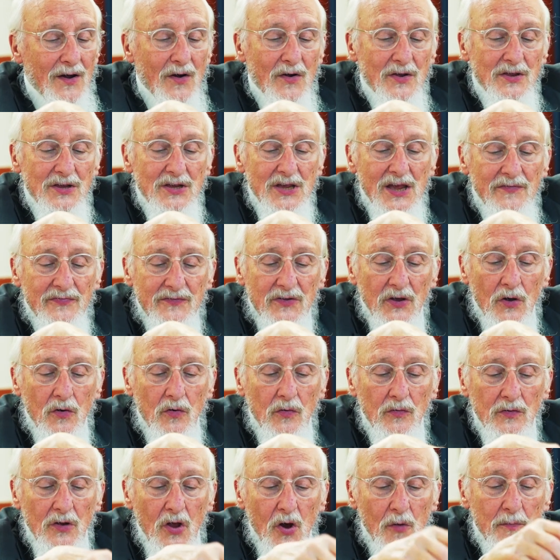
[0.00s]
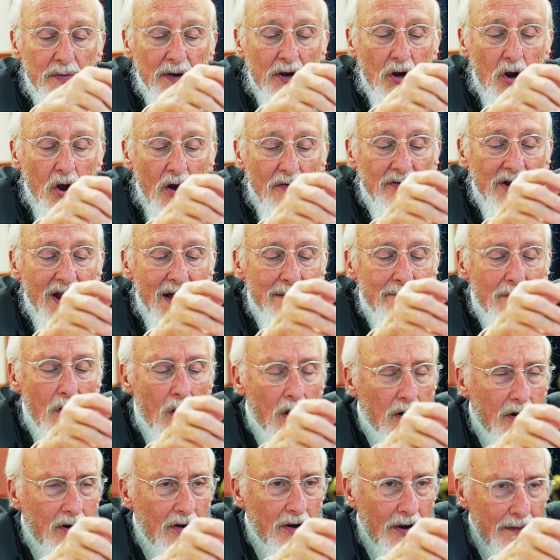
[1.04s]
Yiftachu lo b'koved
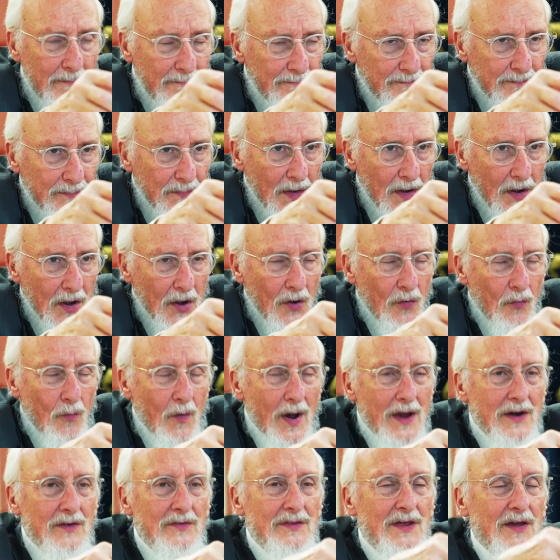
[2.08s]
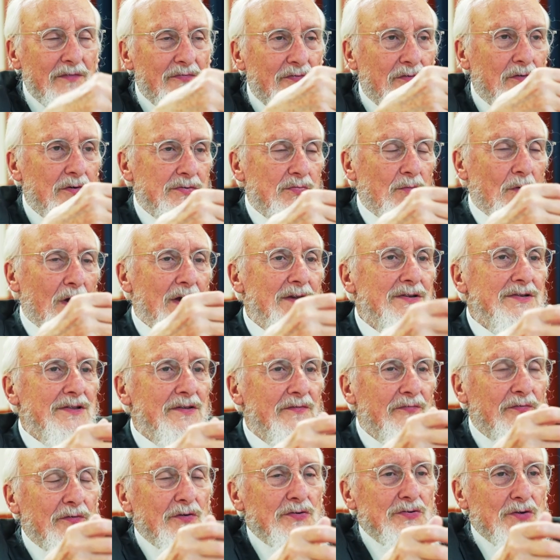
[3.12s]
hamakom. Why isn't the
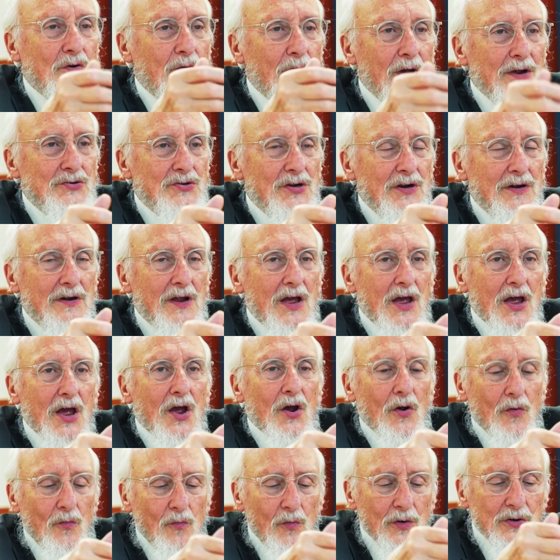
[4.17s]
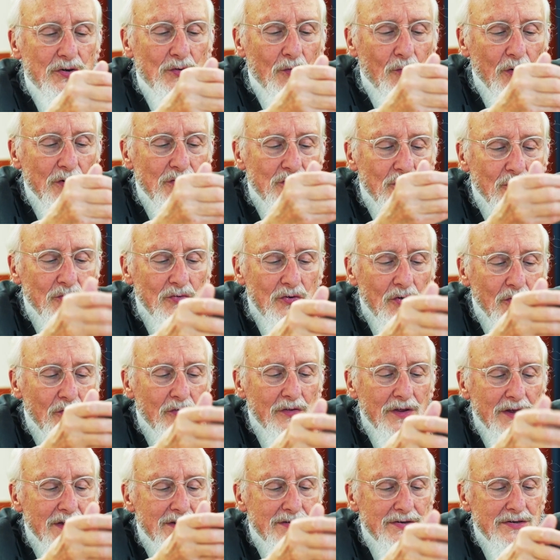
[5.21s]
first question, would you do
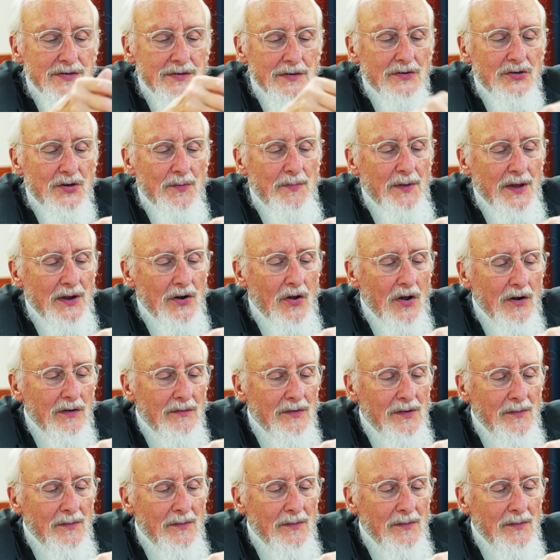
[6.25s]
this shebein adam